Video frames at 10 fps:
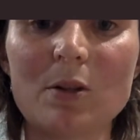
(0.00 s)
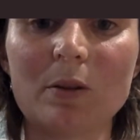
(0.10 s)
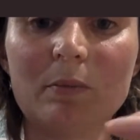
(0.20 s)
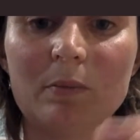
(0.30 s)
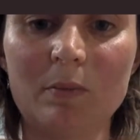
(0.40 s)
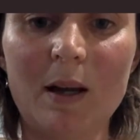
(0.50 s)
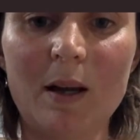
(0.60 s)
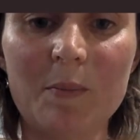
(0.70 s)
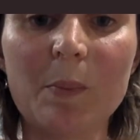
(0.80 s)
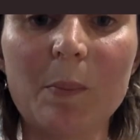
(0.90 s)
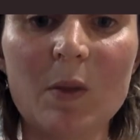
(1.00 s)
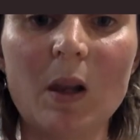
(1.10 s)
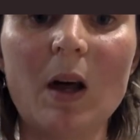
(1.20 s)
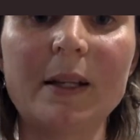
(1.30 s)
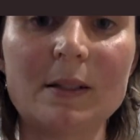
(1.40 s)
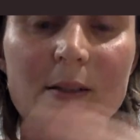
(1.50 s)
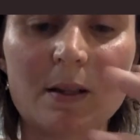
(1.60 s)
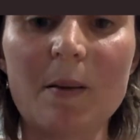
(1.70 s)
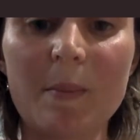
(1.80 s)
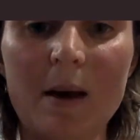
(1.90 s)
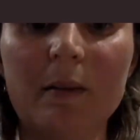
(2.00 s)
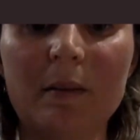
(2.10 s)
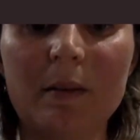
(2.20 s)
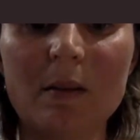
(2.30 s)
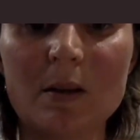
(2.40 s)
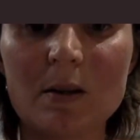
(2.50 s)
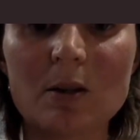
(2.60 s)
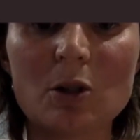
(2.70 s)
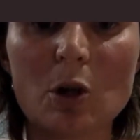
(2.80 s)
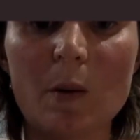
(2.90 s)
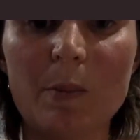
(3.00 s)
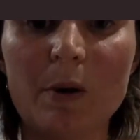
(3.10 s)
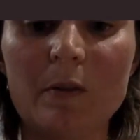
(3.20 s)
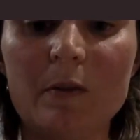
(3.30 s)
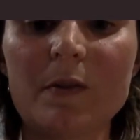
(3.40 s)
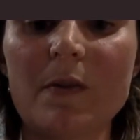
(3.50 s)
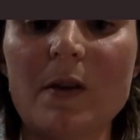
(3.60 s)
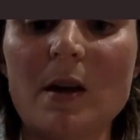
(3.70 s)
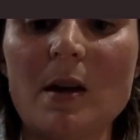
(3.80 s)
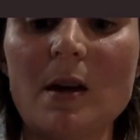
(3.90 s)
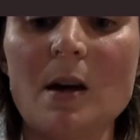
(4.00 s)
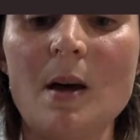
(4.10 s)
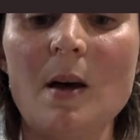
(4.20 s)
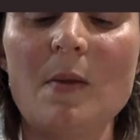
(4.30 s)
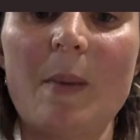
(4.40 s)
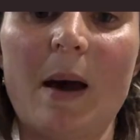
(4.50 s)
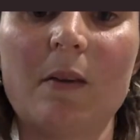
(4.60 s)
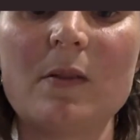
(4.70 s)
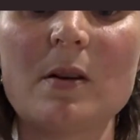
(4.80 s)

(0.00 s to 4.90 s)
they don't, the lining doesn't come out the top of the back of